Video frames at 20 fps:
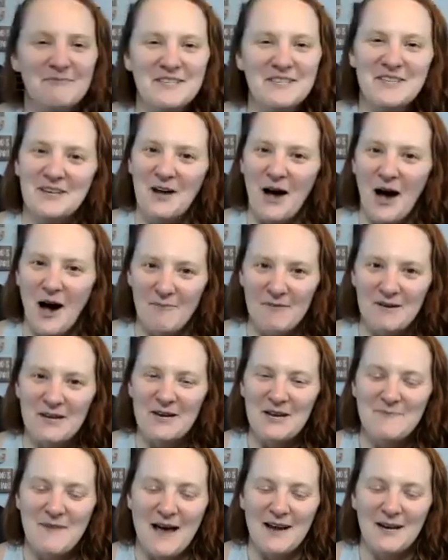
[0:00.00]
to the Common
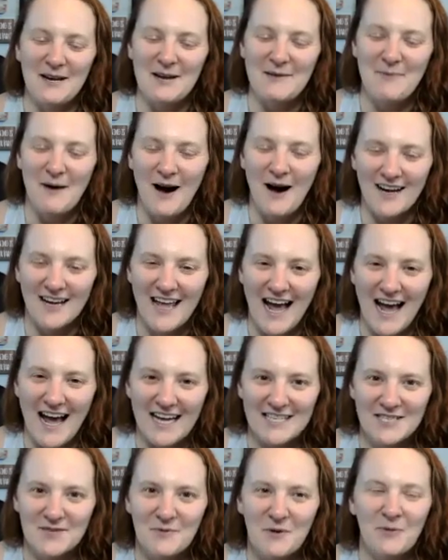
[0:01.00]
Humanity
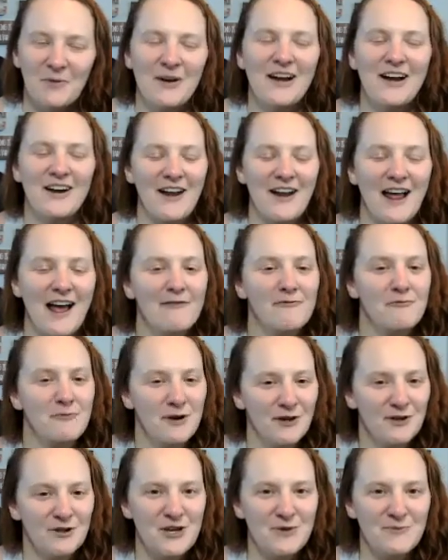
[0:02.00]
podcast, where we're here to have
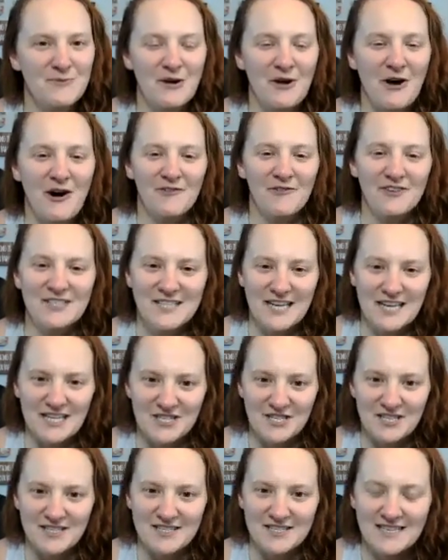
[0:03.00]
real human
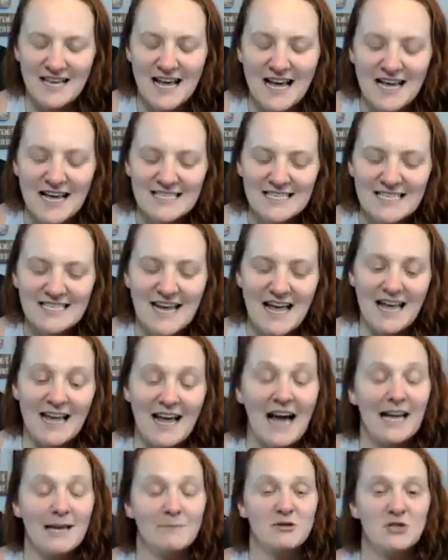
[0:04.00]
conversations. Today,
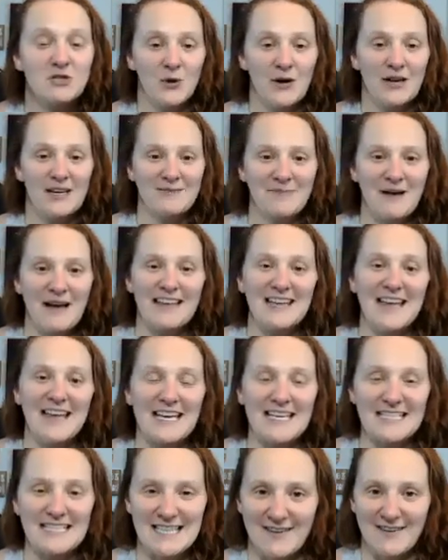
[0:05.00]
I am joined by
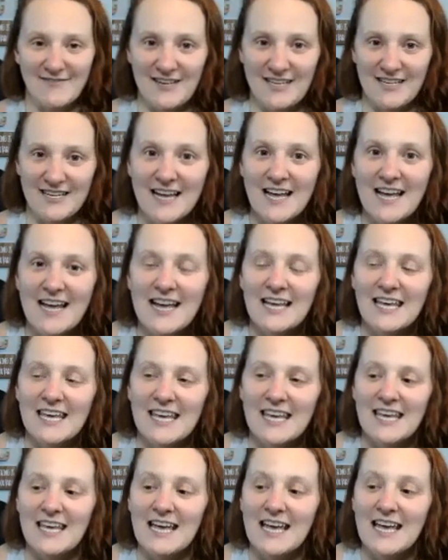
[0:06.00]
Kaesevyn.
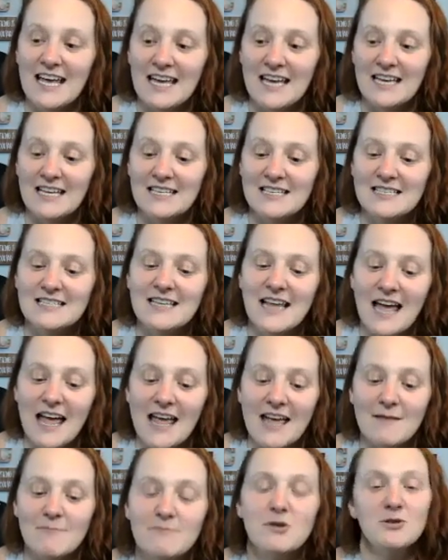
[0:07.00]
He is
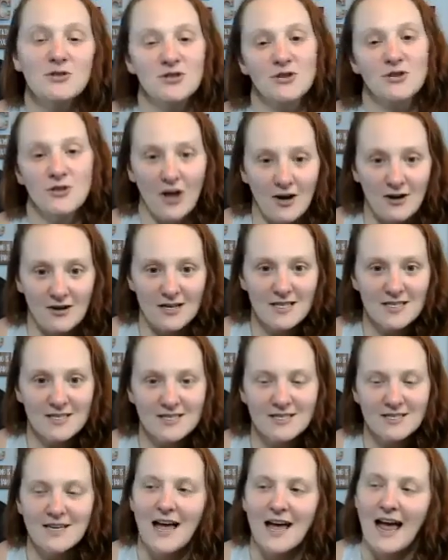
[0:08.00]
a musical
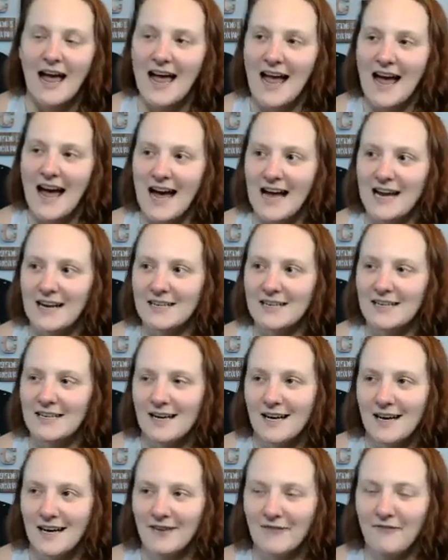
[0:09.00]
artist and
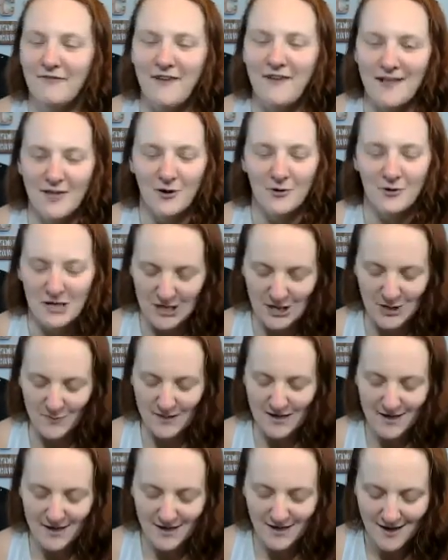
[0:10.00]
fellow
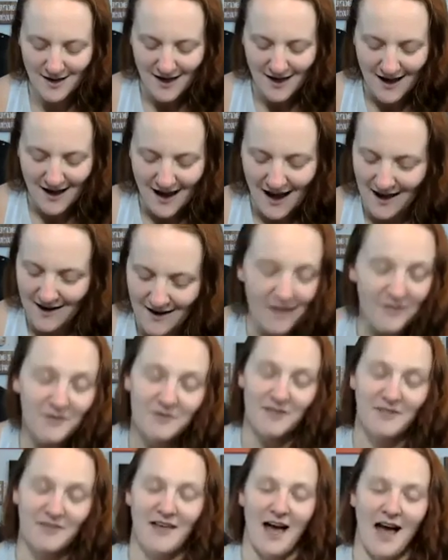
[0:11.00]
human. And other
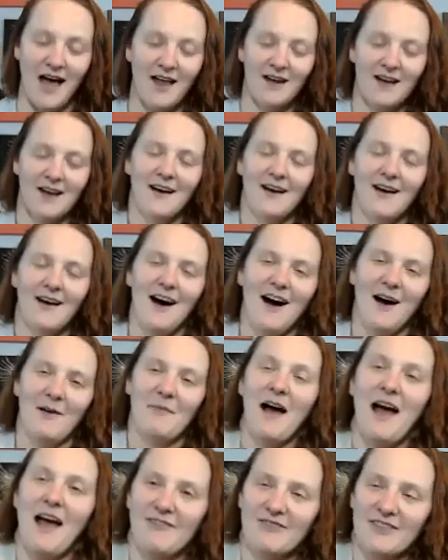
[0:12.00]
than that,
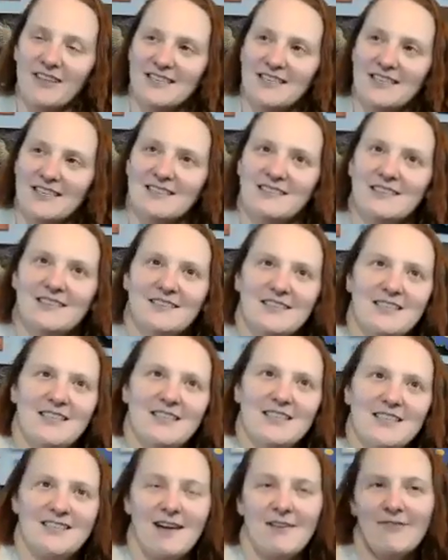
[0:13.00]
I have listened to
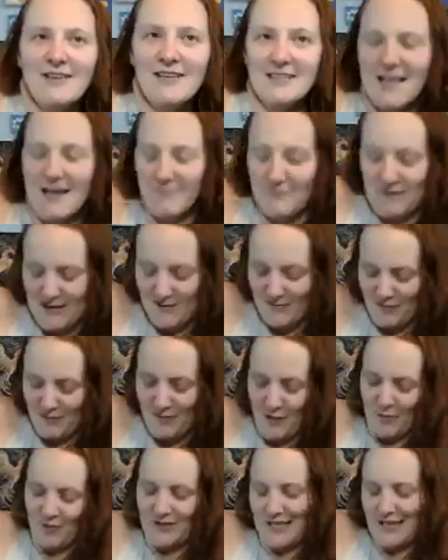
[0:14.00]
the stuff he sent me,
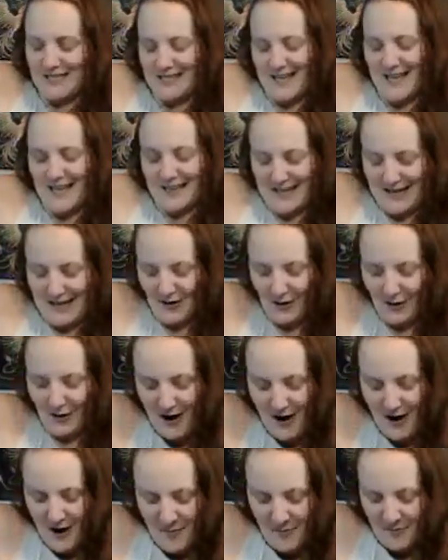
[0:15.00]
but we'll get to that later.
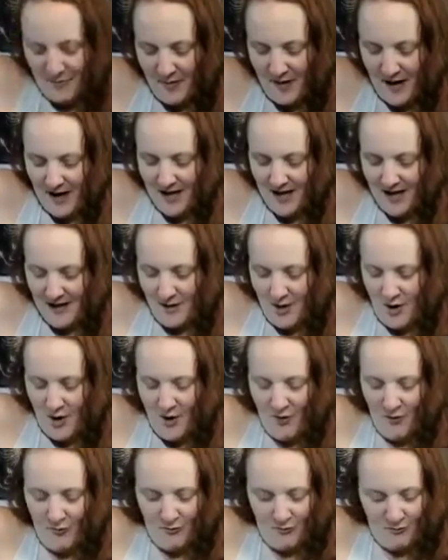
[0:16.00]
But
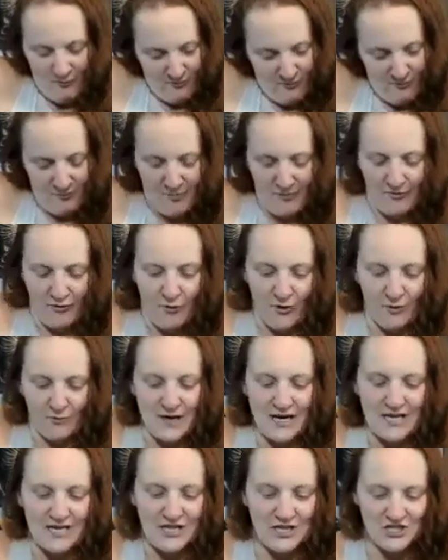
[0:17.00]
before
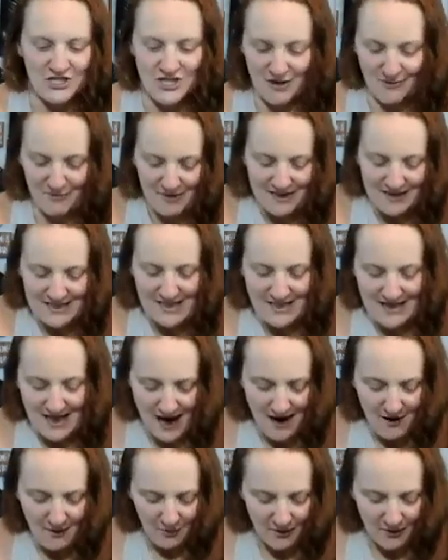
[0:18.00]
we jump into
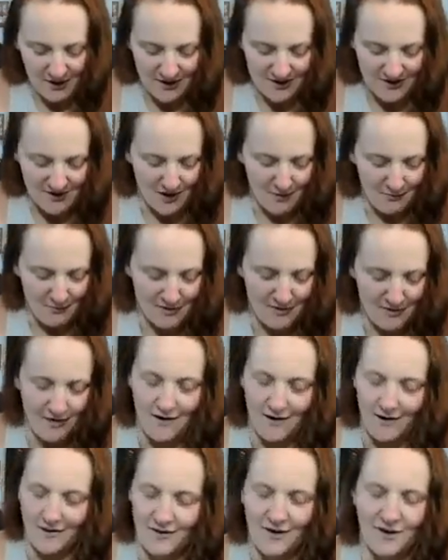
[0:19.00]
that, we're going to start with
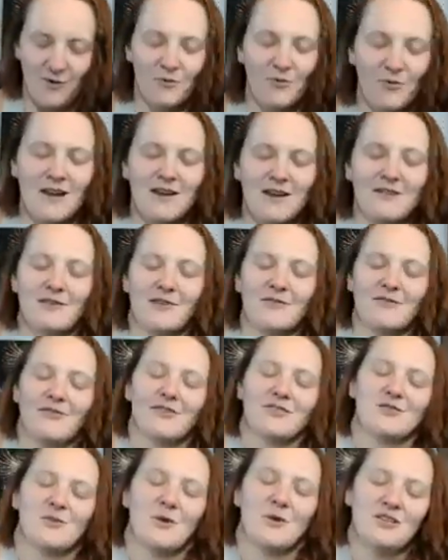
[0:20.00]
our regular
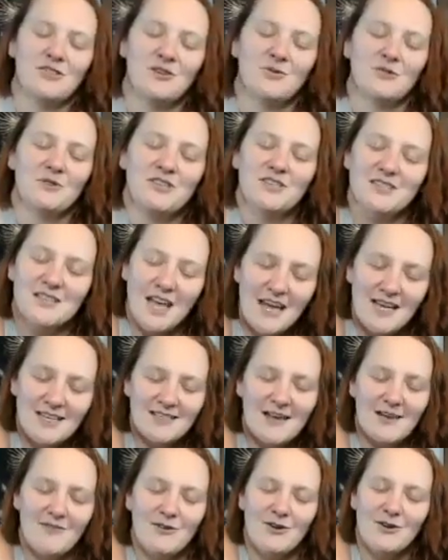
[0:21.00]
first question, which is
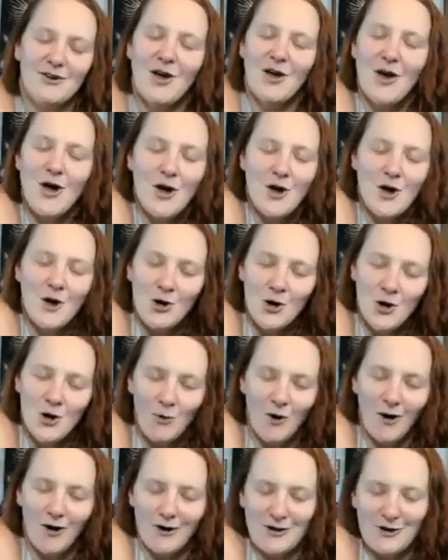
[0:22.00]
Kaesevyn,
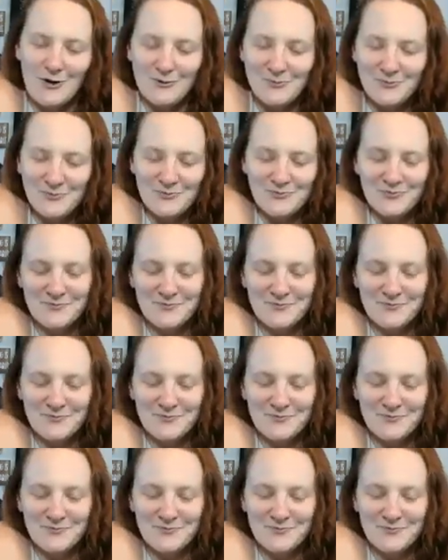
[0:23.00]
who are you?